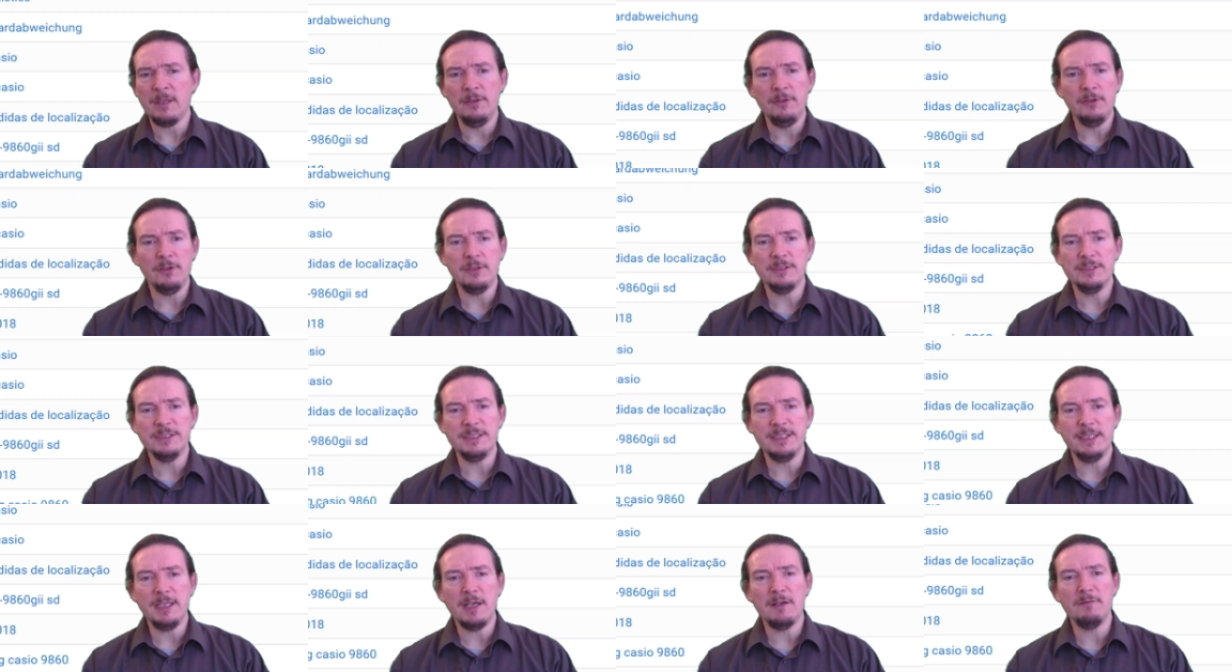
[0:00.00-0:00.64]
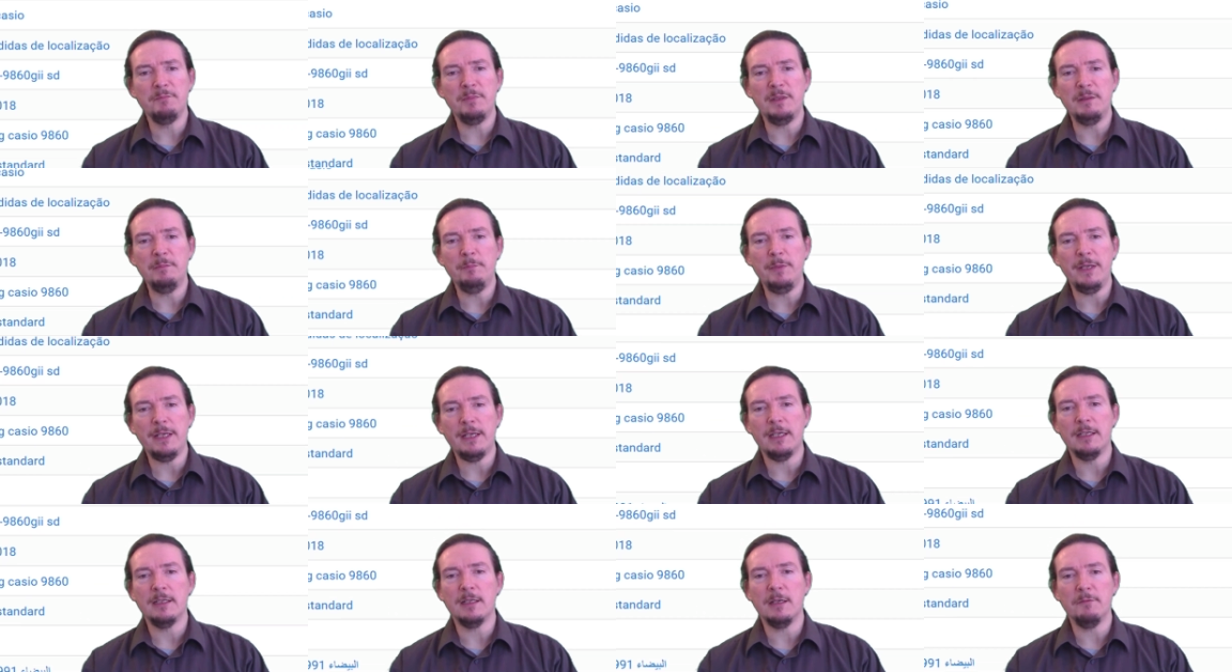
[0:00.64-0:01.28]
You can see I've been
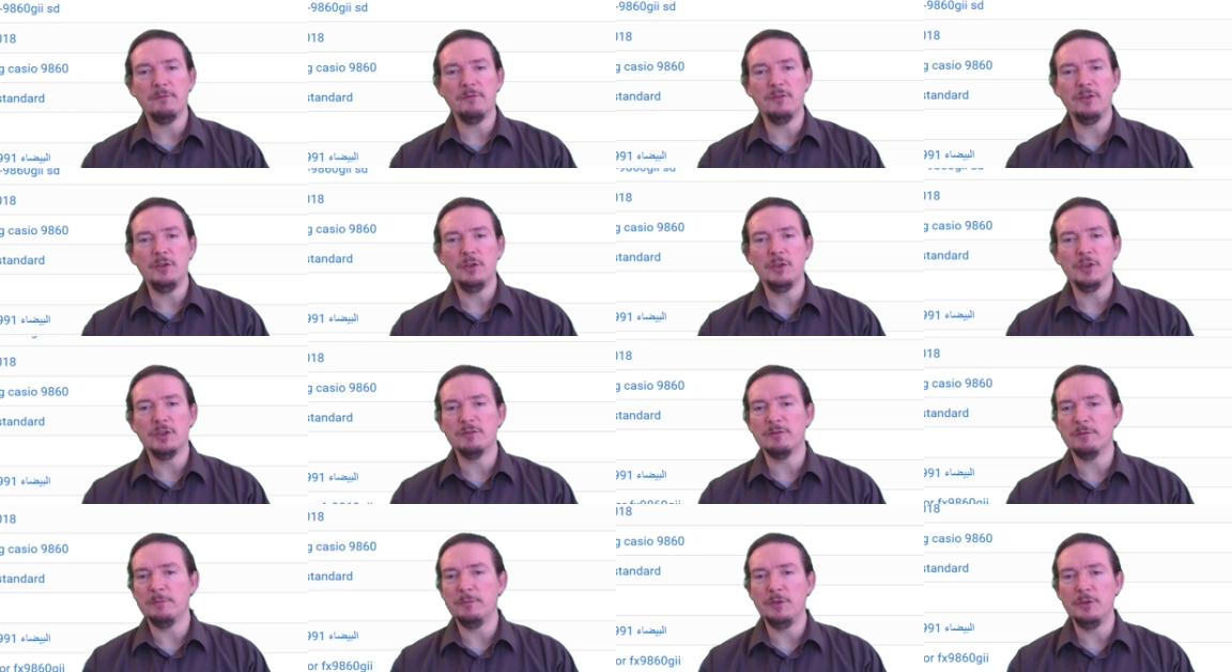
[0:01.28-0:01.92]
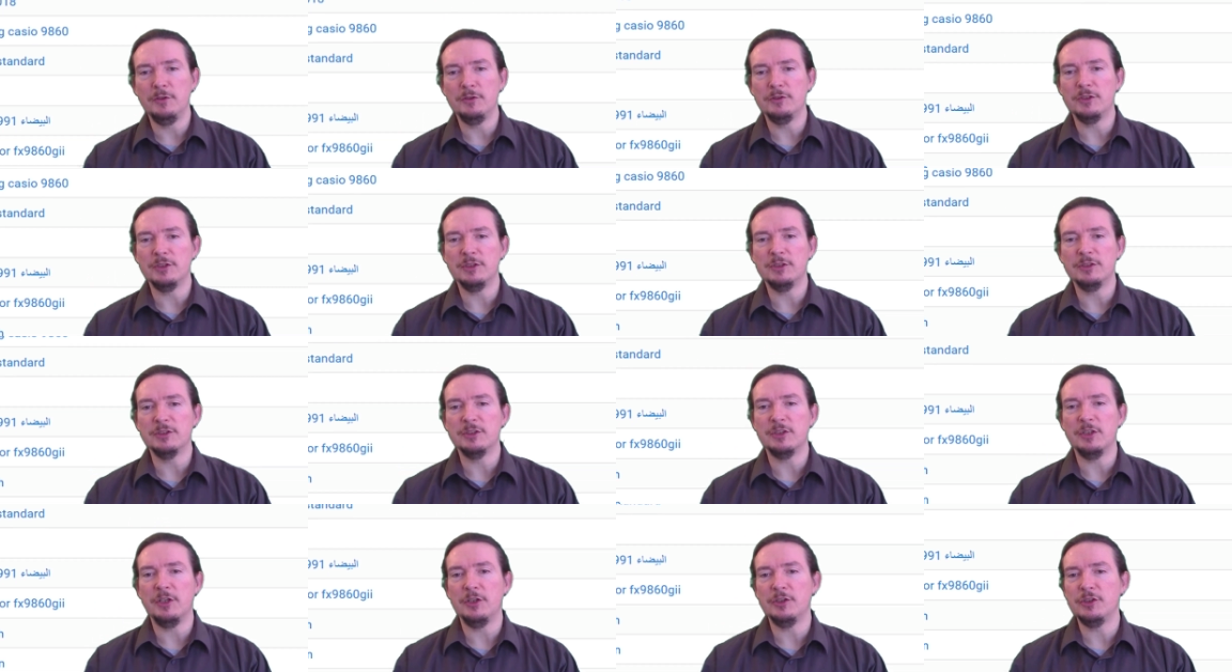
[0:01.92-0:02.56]
picking up views from
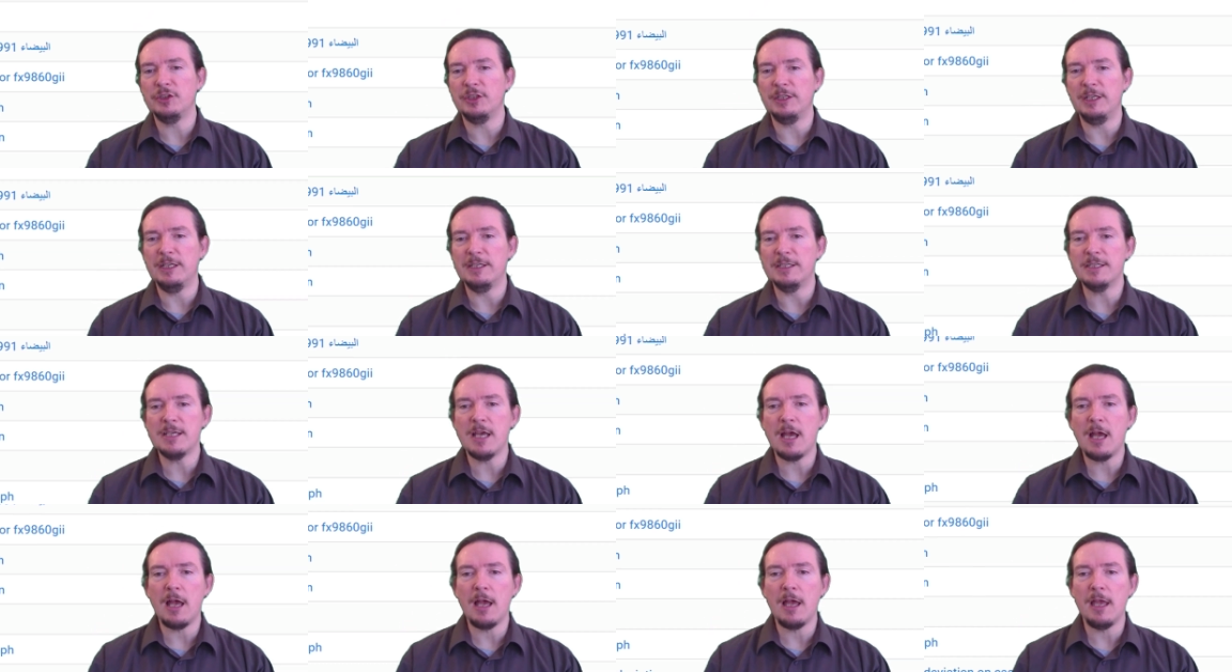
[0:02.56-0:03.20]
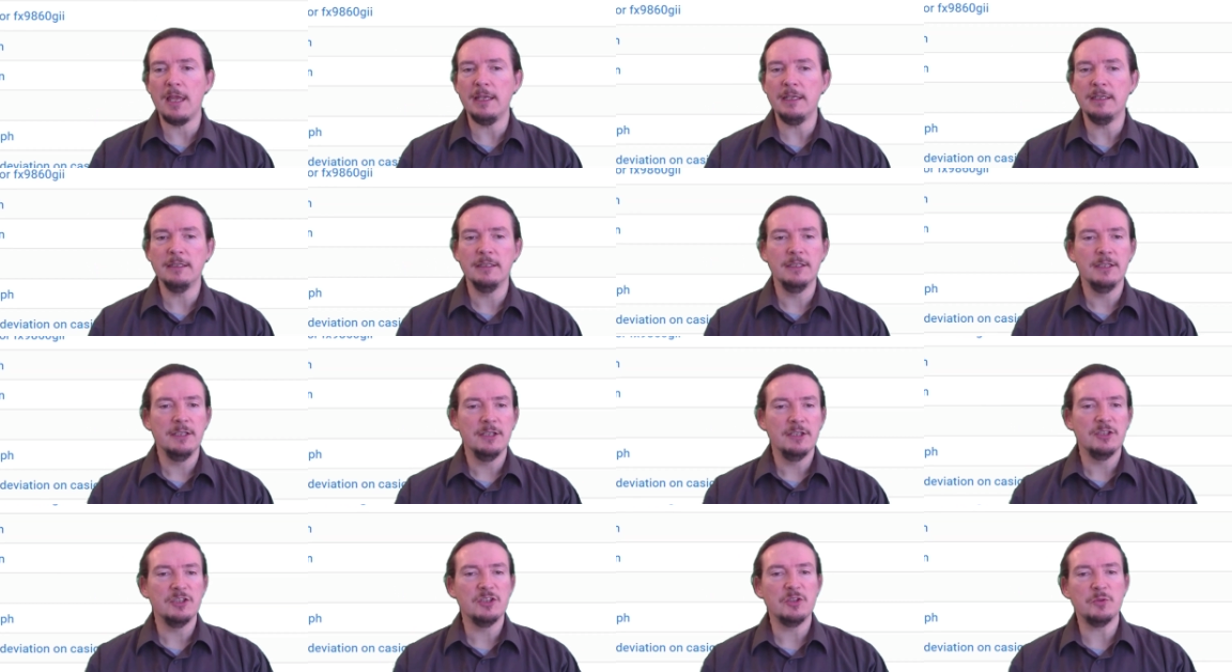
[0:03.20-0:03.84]
users searching in Thai,
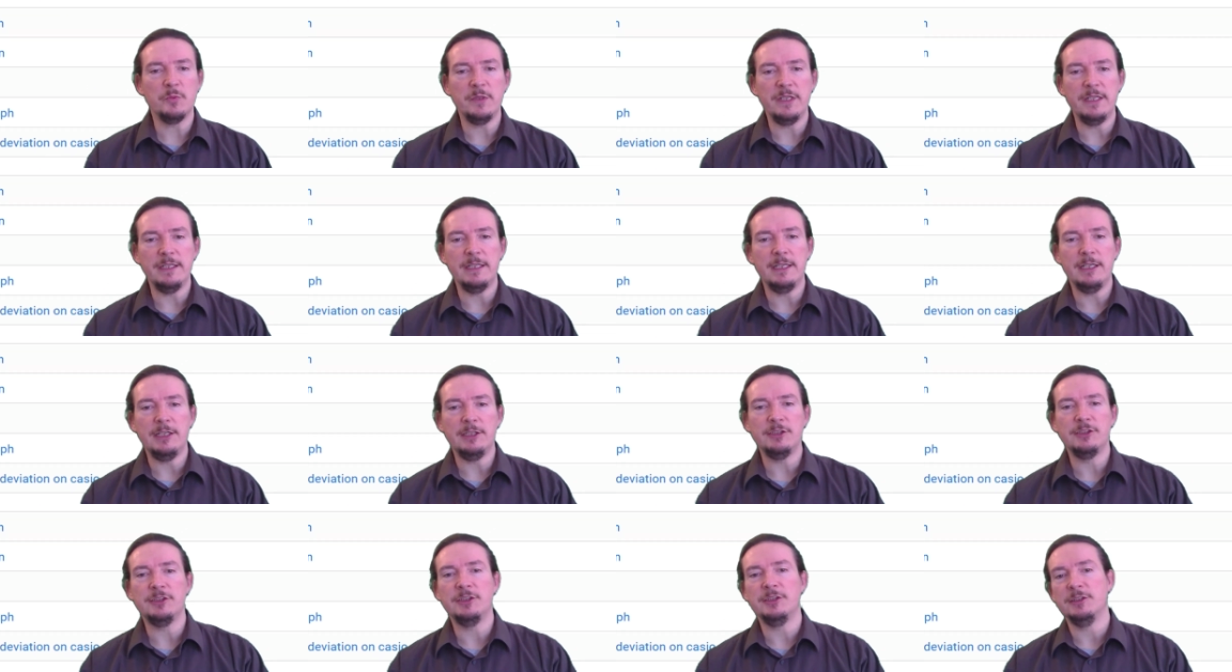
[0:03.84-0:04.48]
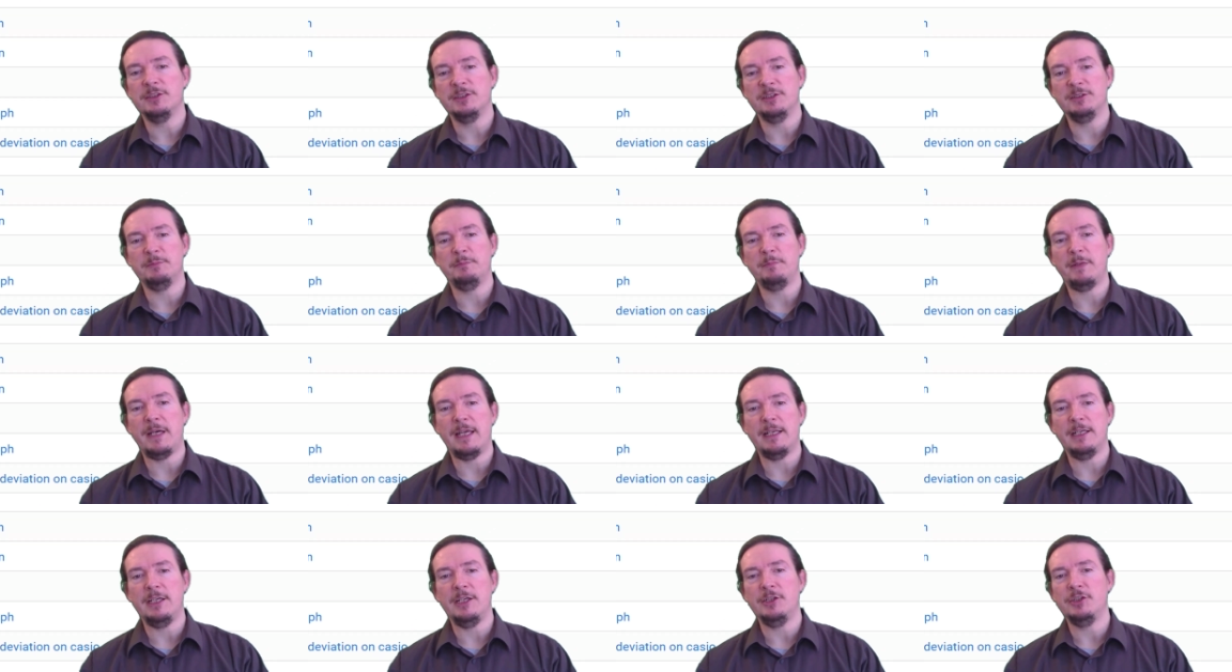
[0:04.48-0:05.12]
Swedish,
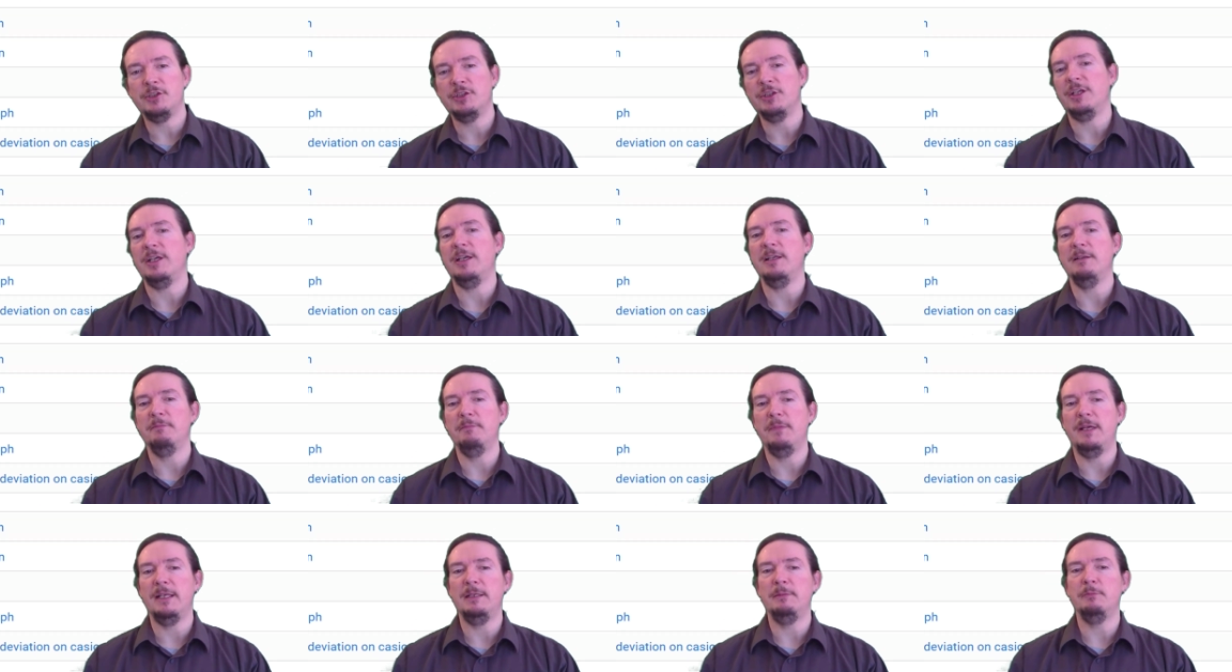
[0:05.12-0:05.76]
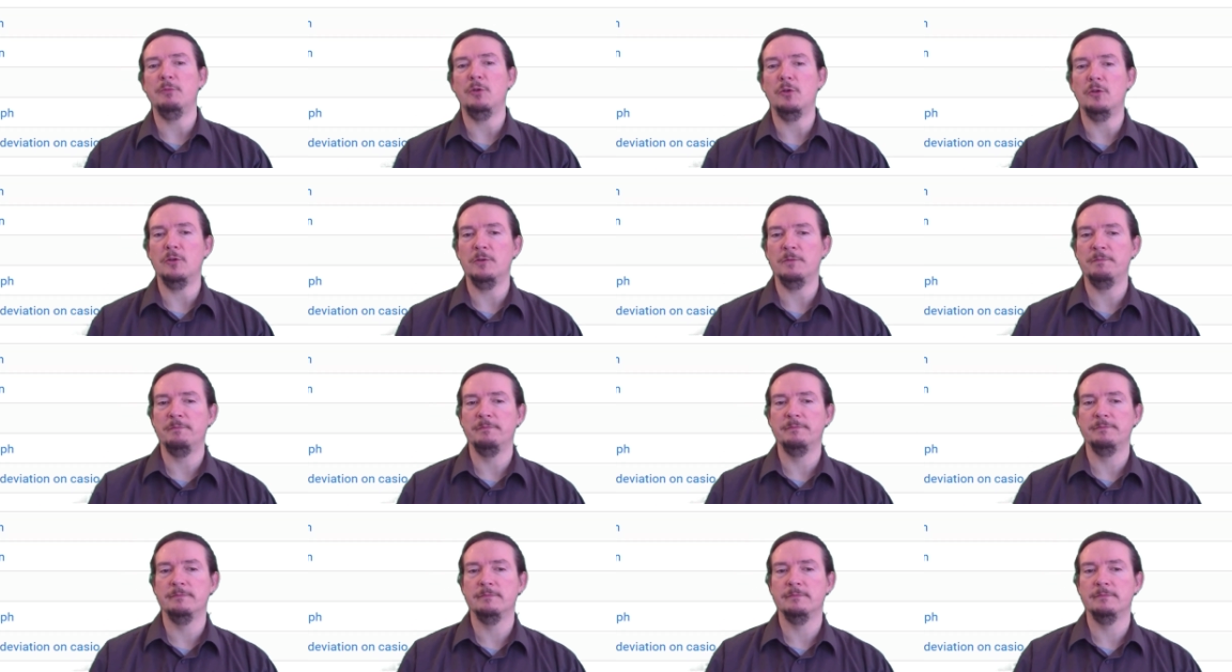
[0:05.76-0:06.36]
Spanish and many more.